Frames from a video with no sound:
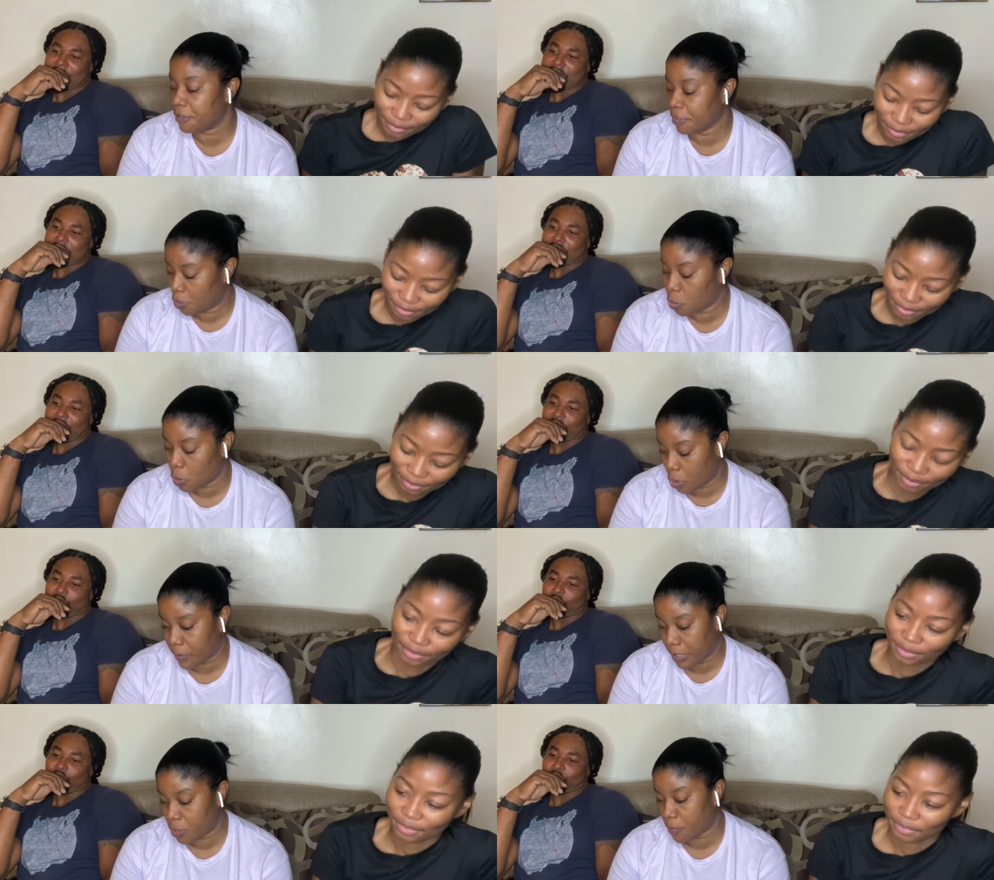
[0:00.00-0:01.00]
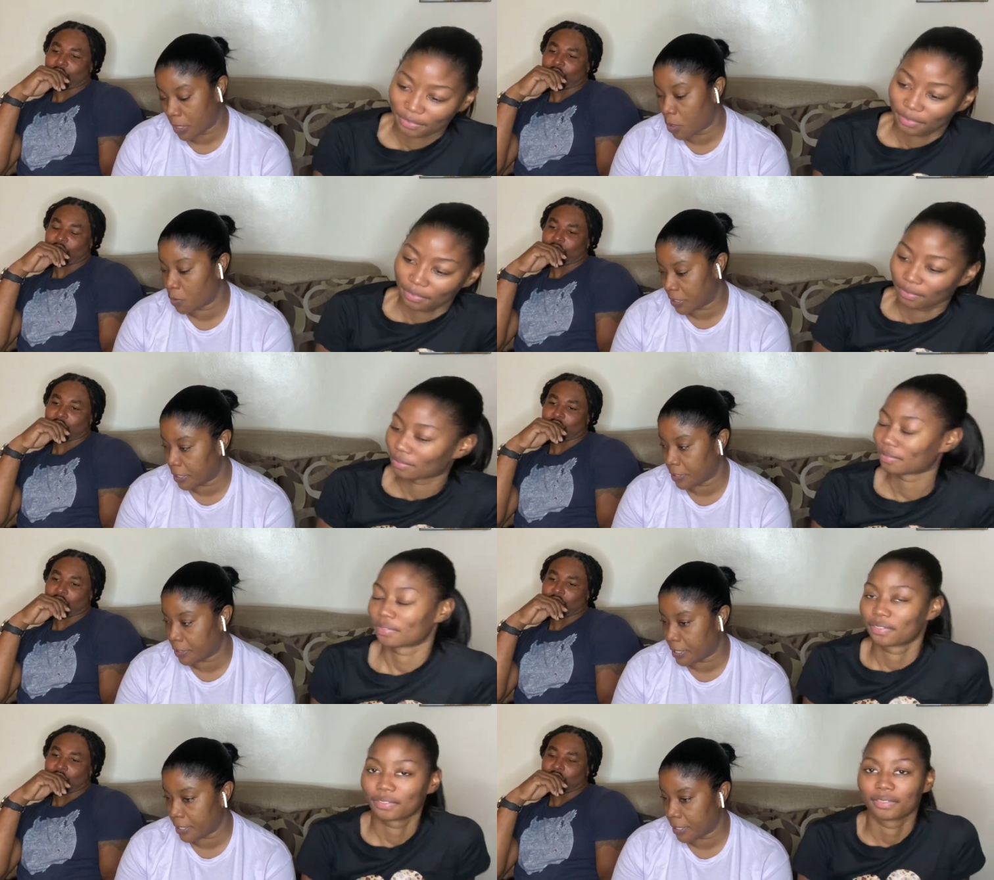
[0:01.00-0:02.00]
Speaker 1: show some, some clothes in
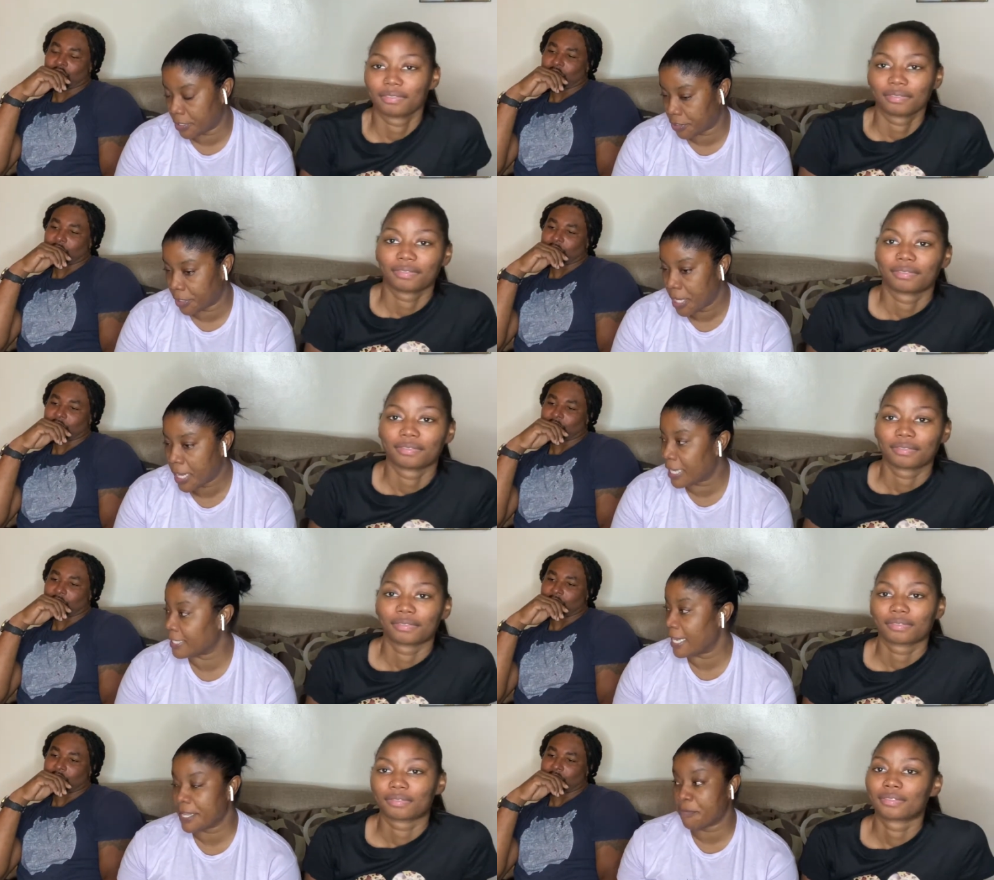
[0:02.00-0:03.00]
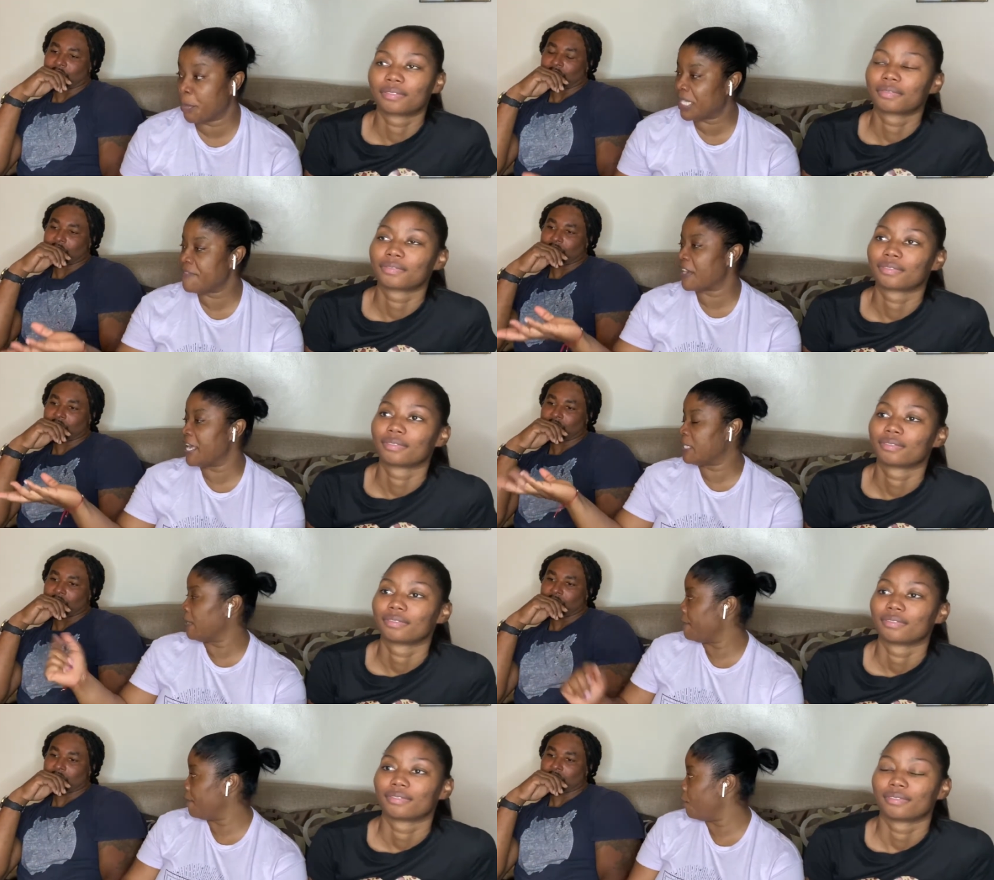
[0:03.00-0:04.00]
the laundry. Because like, many things I expect you
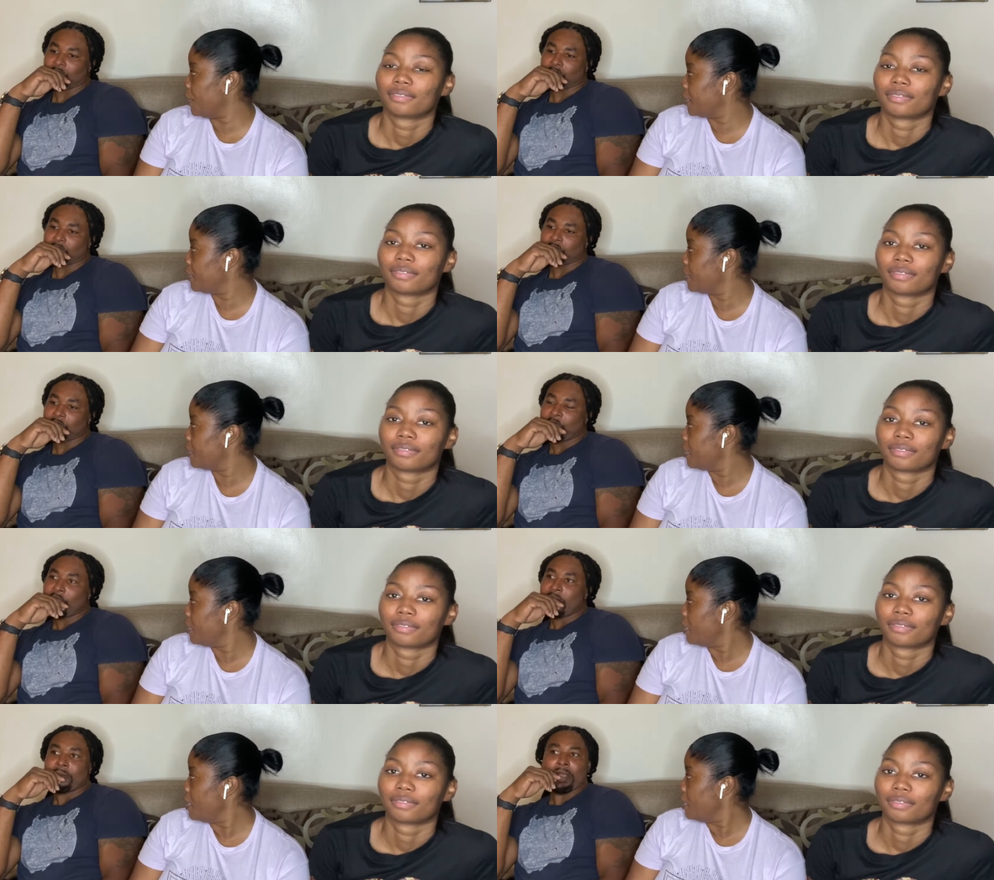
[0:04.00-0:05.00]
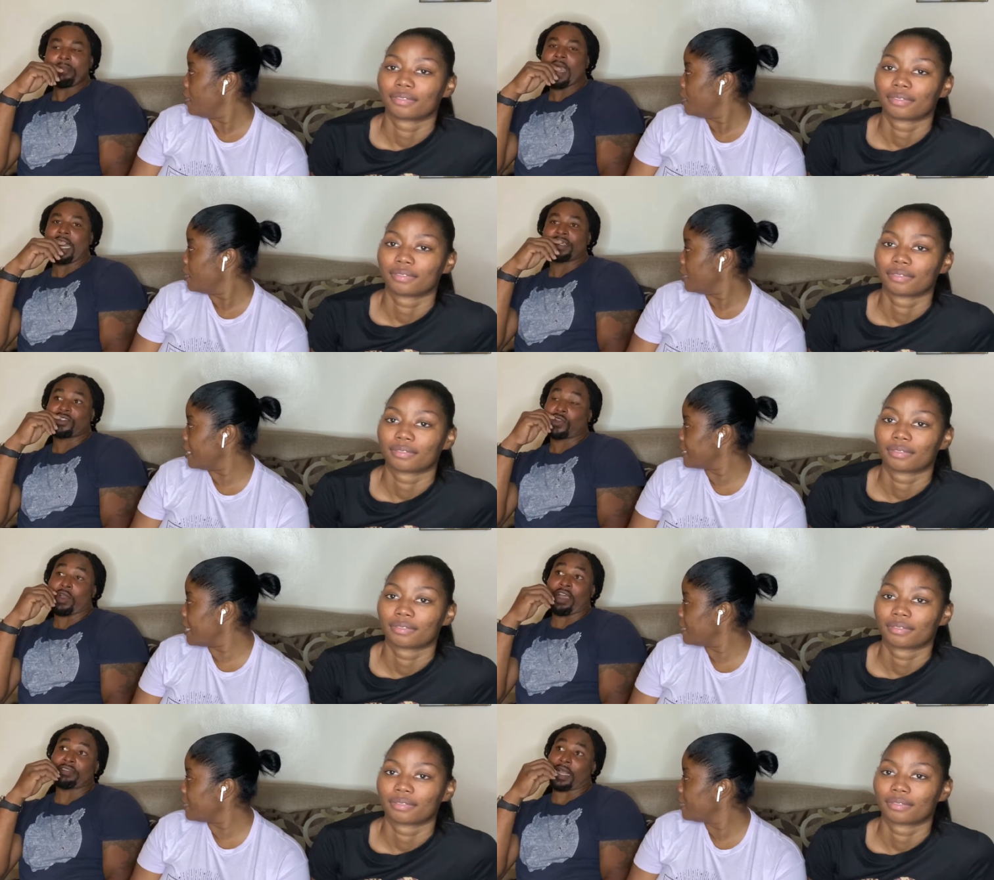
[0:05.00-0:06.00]
to fold it.
Speaker 2: I'll be honest. Yes,
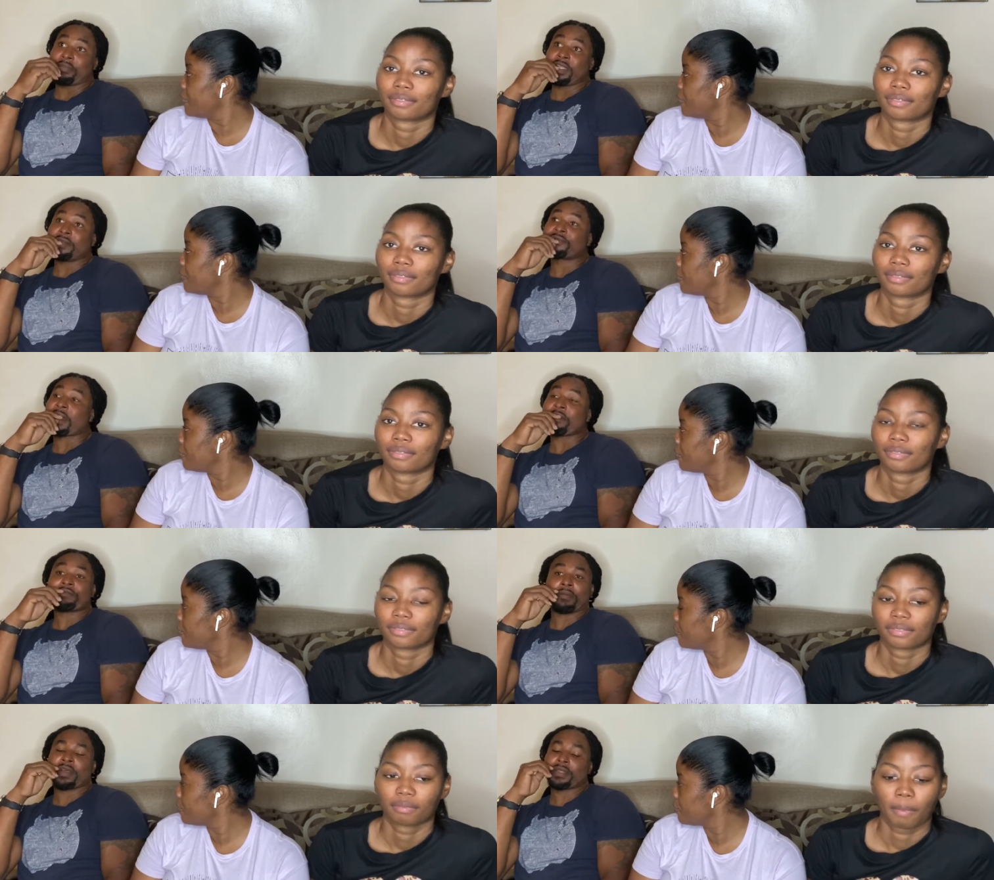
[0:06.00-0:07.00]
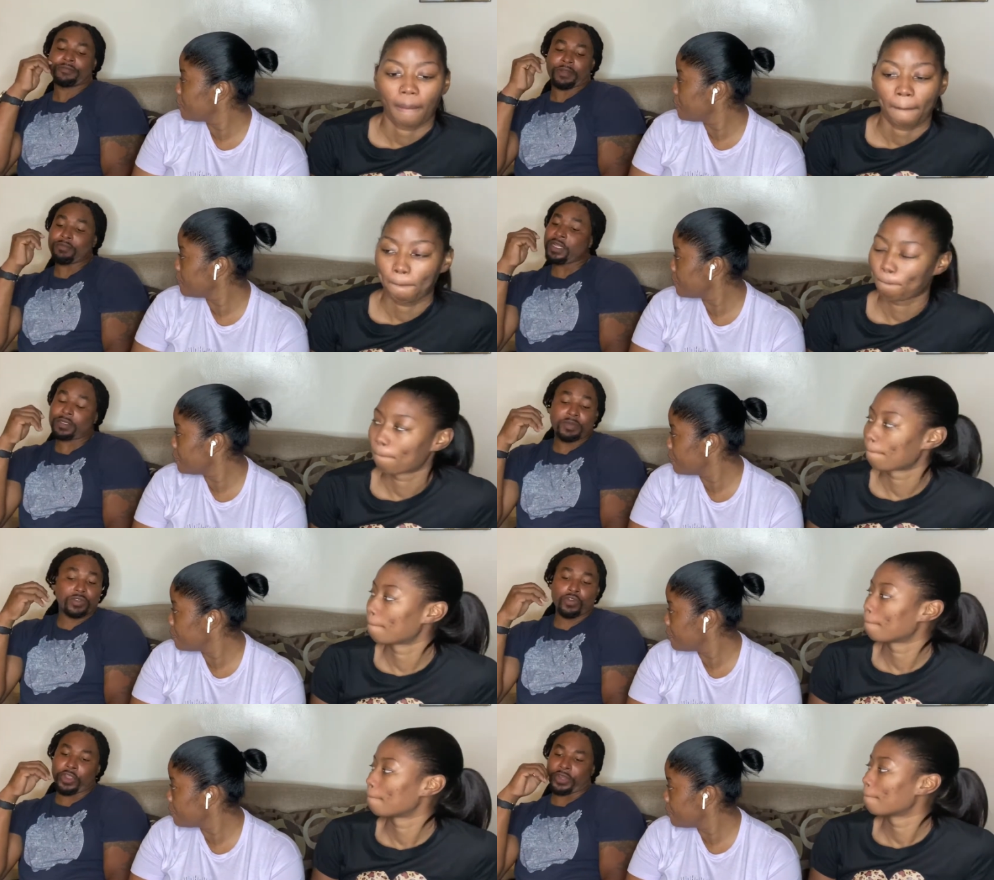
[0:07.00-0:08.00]
I, I, mean, from from a, from little bit
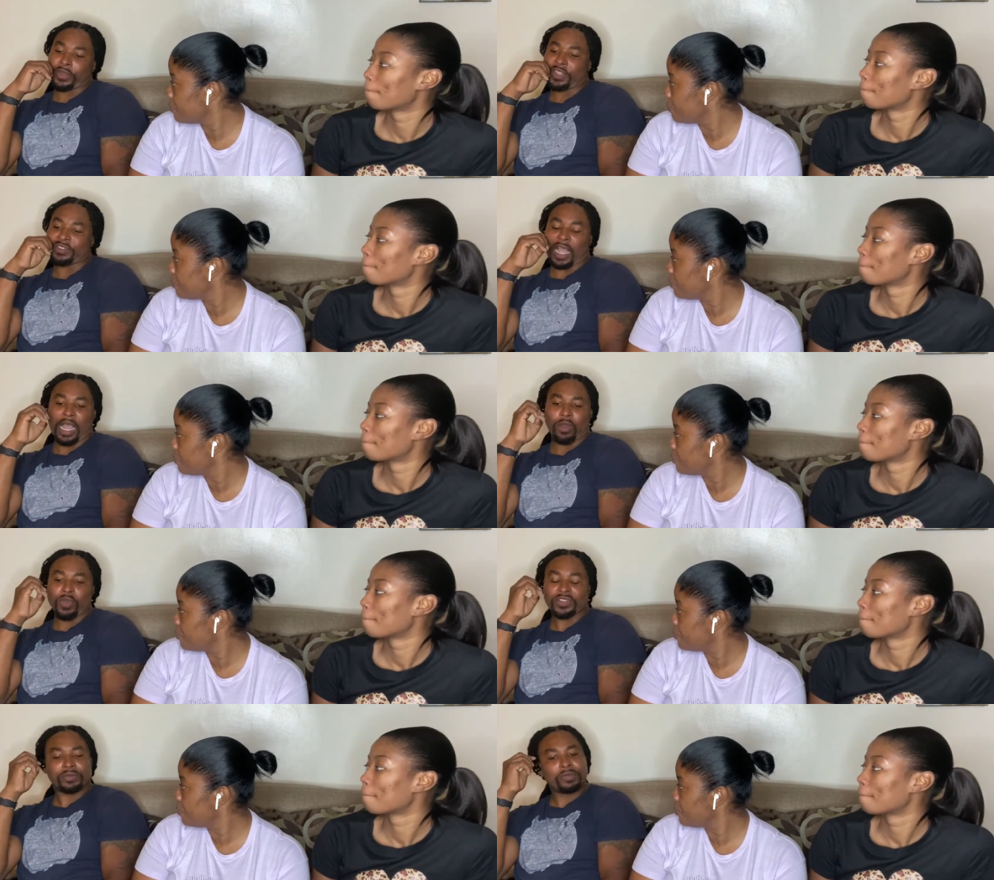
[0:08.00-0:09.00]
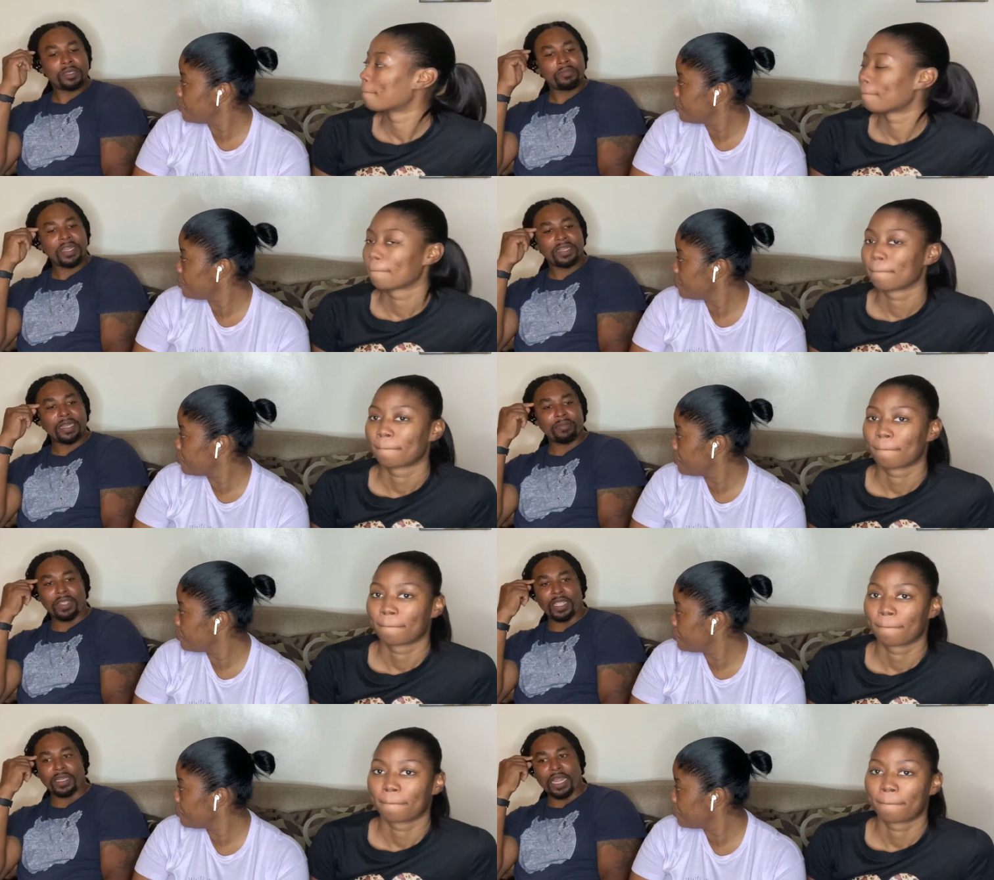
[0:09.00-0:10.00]
growing, it's always embedded in my
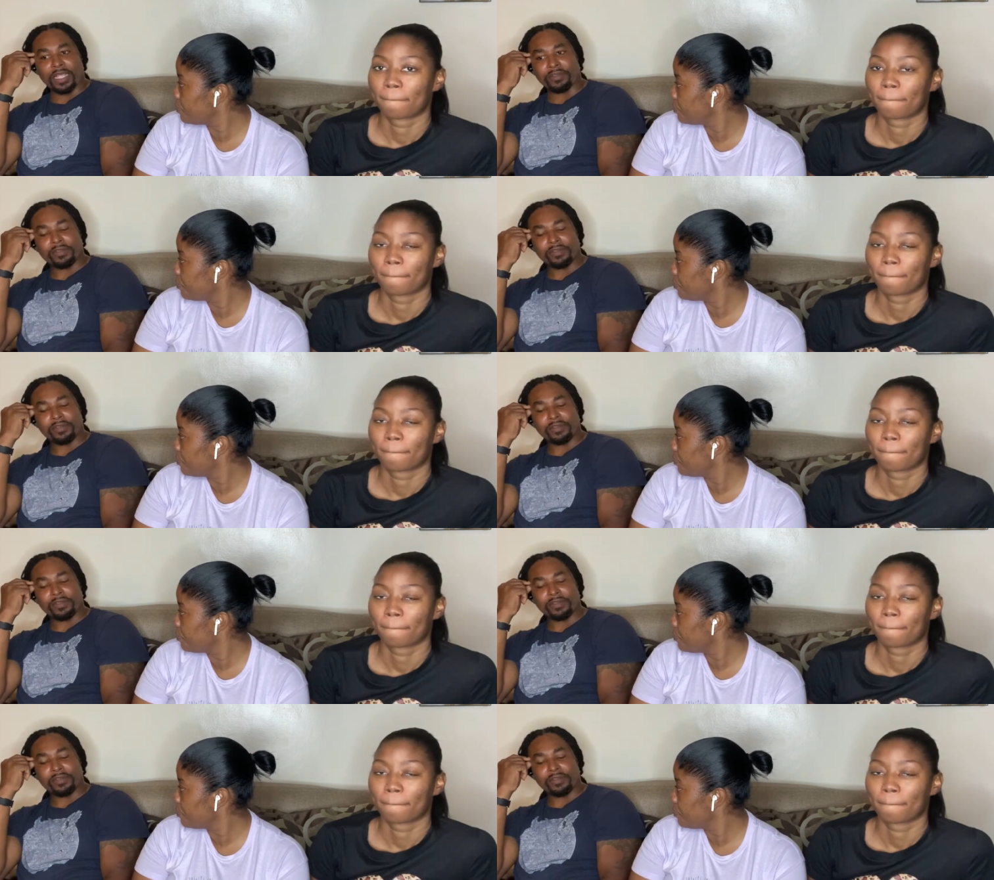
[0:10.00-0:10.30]
head. Like